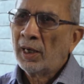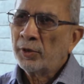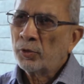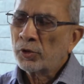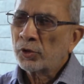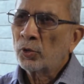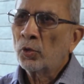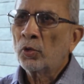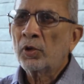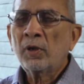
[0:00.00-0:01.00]
I used to
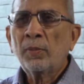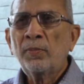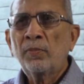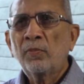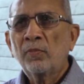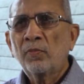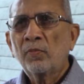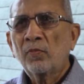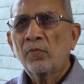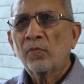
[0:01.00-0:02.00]
go to the
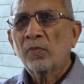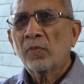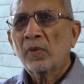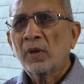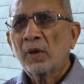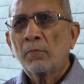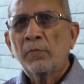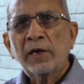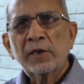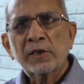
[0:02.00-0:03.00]

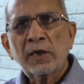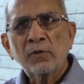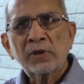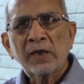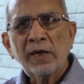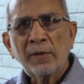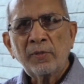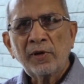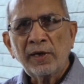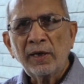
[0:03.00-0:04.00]
British Council
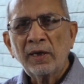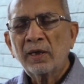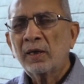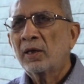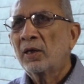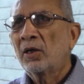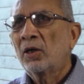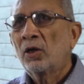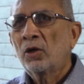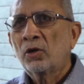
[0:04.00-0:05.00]
Library
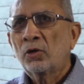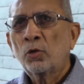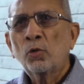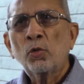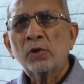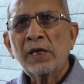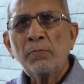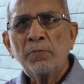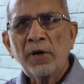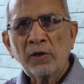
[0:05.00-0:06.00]
to do
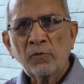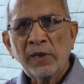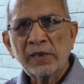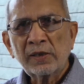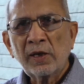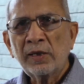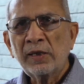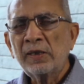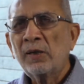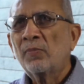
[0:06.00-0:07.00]
some part of my
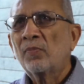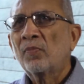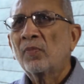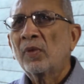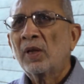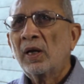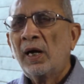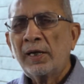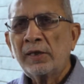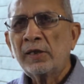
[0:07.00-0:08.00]
studies.
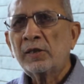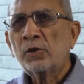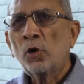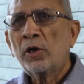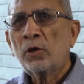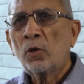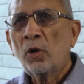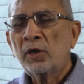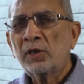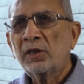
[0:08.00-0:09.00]
I had just joined
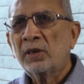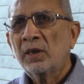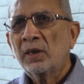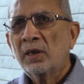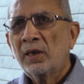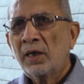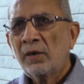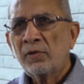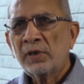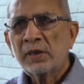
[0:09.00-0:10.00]
college.
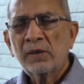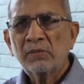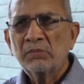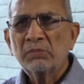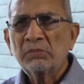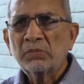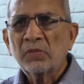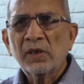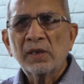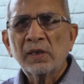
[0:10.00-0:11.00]
I was
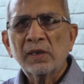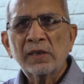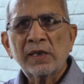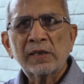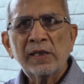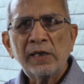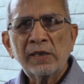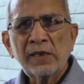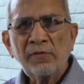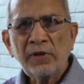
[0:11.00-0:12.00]

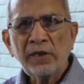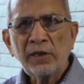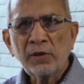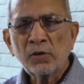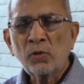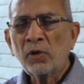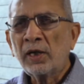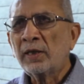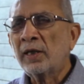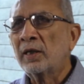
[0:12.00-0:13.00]
16, 17 years old,
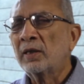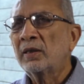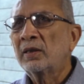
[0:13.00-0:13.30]
I think.